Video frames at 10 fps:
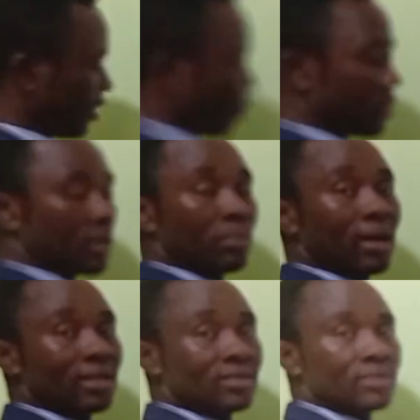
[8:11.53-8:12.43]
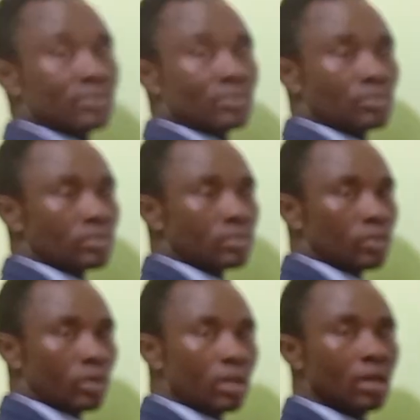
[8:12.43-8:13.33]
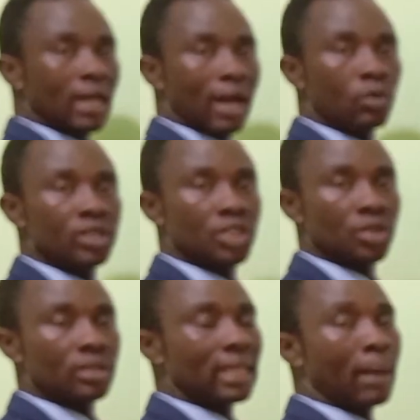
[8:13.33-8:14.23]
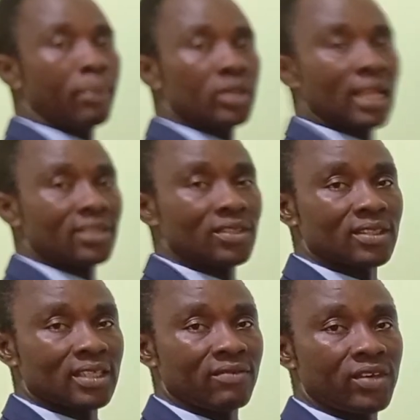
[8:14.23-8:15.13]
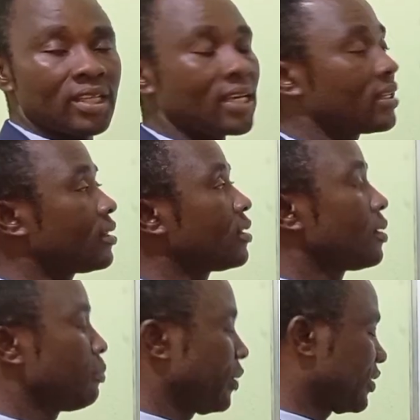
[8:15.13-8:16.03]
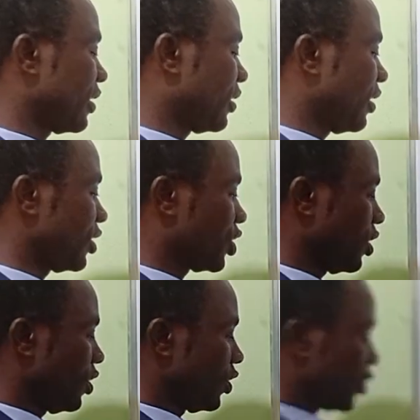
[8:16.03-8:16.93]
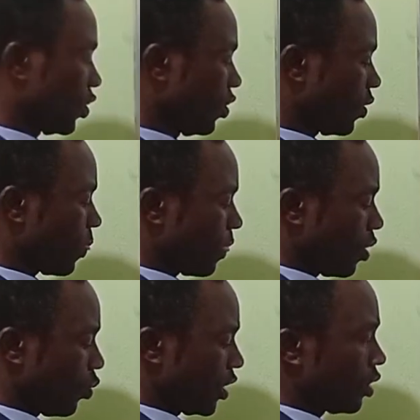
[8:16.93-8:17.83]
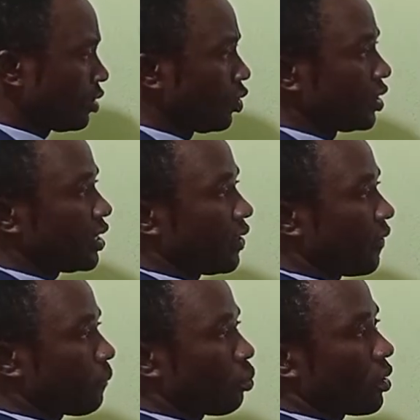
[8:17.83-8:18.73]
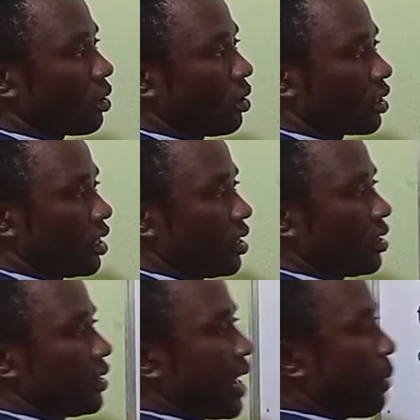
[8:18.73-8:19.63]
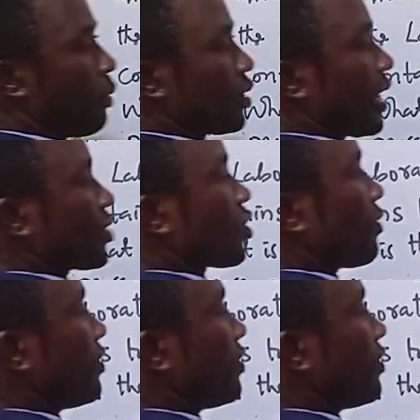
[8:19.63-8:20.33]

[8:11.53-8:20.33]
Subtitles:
atomic mass calculation, the abundance is given in percentage. So we don't know the abundance